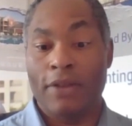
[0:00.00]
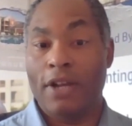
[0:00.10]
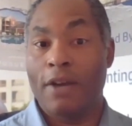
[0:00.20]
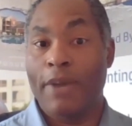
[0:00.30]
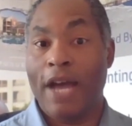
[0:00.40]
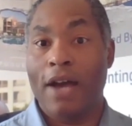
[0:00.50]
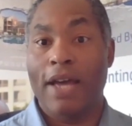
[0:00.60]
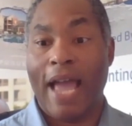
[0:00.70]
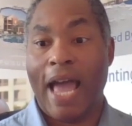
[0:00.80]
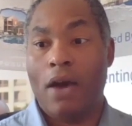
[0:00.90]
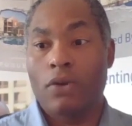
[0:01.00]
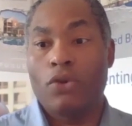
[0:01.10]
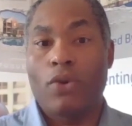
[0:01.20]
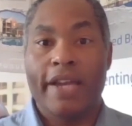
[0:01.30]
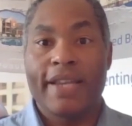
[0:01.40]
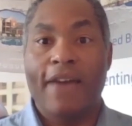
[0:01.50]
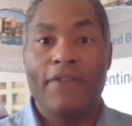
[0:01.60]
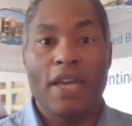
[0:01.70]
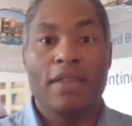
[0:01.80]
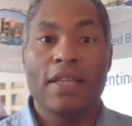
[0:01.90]
there about how do I
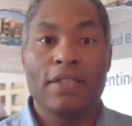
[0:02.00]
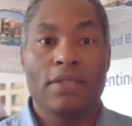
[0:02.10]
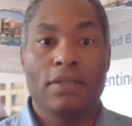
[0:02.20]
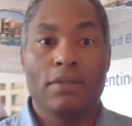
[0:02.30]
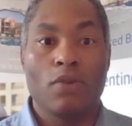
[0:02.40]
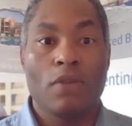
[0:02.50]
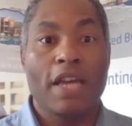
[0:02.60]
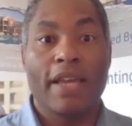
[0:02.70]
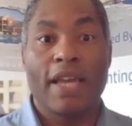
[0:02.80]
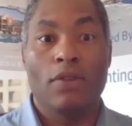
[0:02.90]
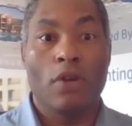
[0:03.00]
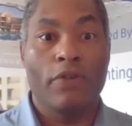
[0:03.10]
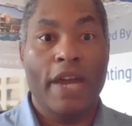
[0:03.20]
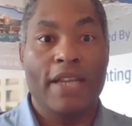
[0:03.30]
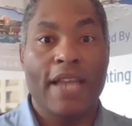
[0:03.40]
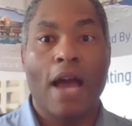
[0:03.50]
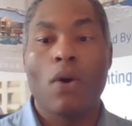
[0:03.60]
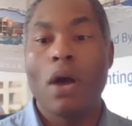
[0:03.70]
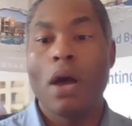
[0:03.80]
navigate this with my landlord right now?